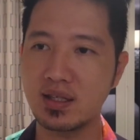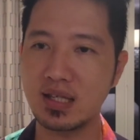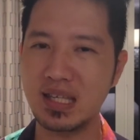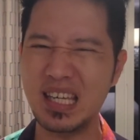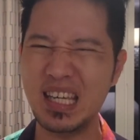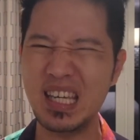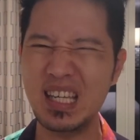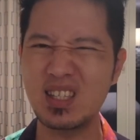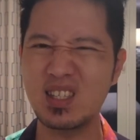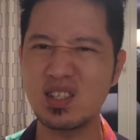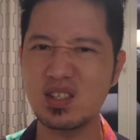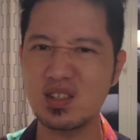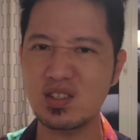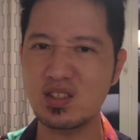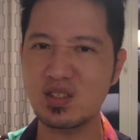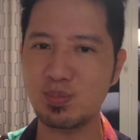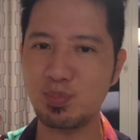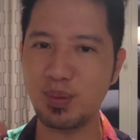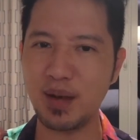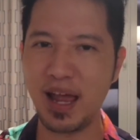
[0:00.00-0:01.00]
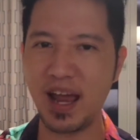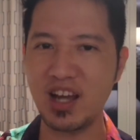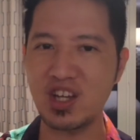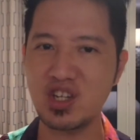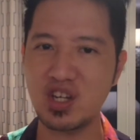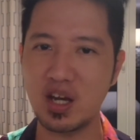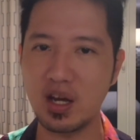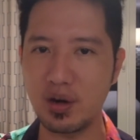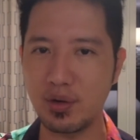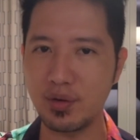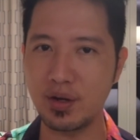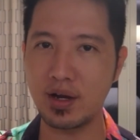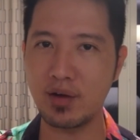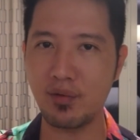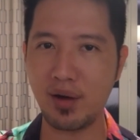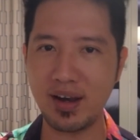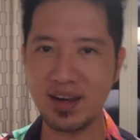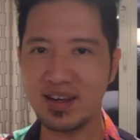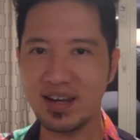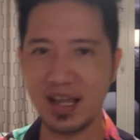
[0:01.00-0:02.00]
kids splash area
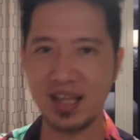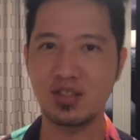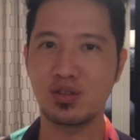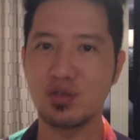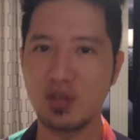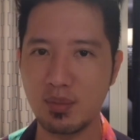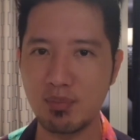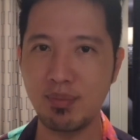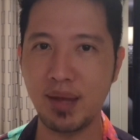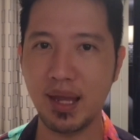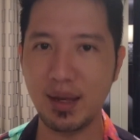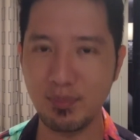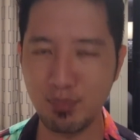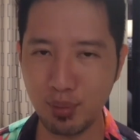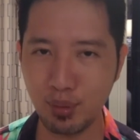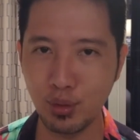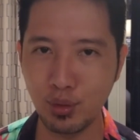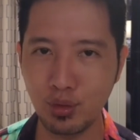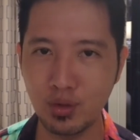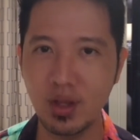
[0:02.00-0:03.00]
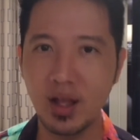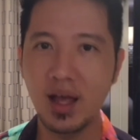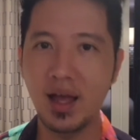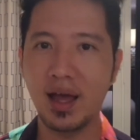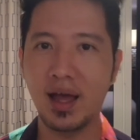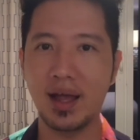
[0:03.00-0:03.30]
right next to the main pool.